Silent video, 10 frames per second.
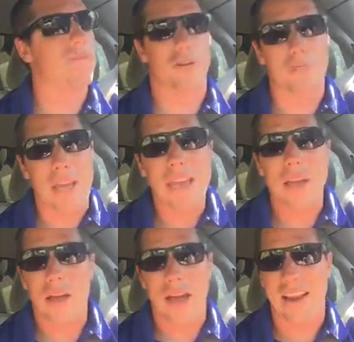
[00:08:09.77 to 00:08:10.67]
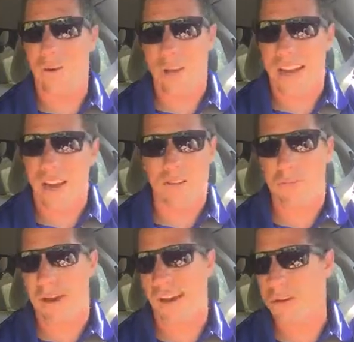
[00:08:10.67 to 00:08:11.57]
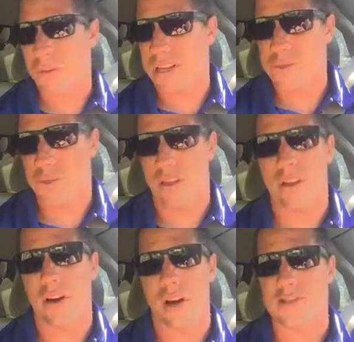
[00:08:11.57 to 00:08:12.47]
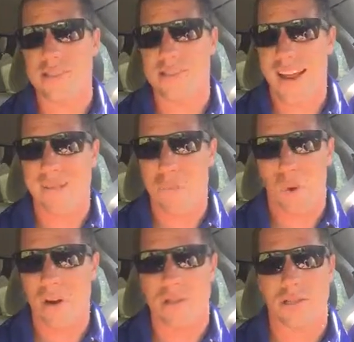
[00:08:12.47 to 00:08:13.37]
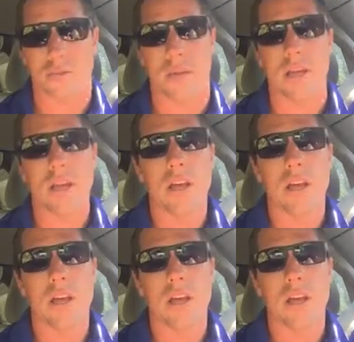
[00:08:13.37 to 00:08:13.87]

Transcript: For me, I don't care if my dog plays with other dogs. That's not important to me.